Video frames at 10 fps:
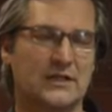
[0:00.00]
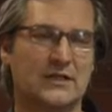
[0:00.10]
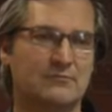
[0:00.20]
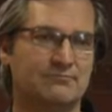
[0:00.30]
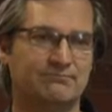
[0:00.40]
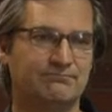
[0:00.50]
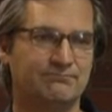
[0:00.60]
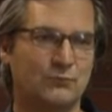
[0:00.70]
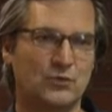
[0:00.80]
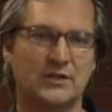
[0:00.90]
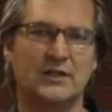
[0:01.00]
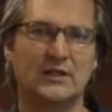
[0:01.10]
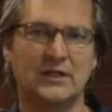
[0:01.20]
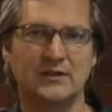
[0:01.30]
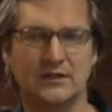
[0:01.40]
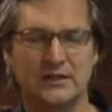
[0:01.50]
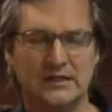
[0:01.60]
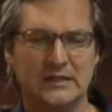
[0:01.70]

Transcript: within London.